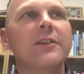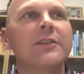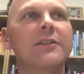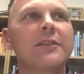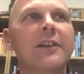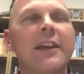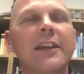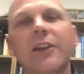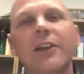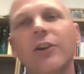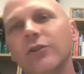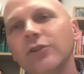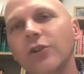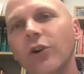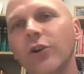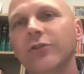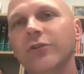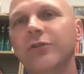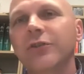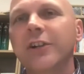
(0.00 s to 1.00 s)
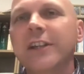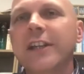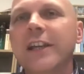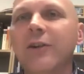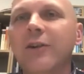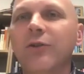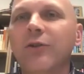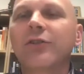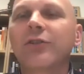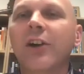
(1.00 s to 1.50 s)
taking on dogs for a
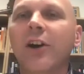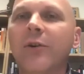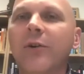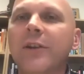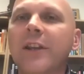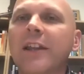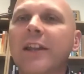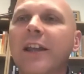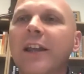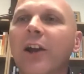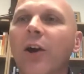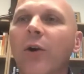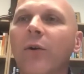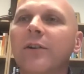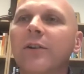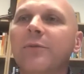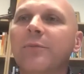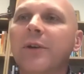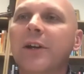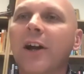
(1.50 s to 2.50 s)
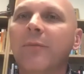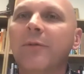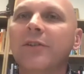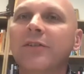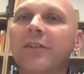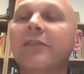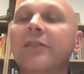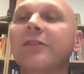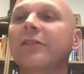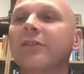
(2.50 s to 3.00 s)
year or so, and then they go on to become
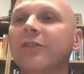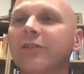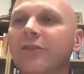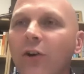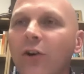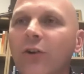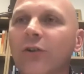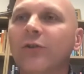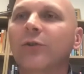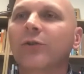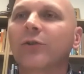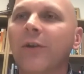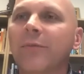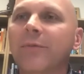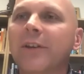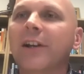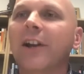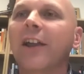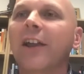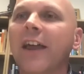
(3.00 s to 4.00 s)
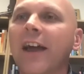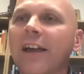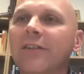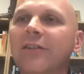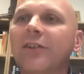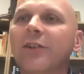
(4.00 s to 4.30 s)
assistance dogs or something like that.